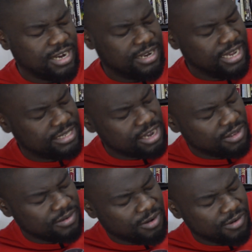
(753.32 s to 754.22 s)
Look at the
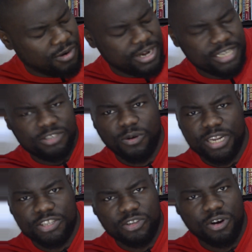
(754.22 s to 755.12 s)
detail on this
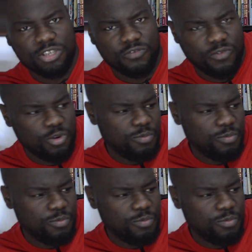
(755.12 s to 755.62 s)
surgeon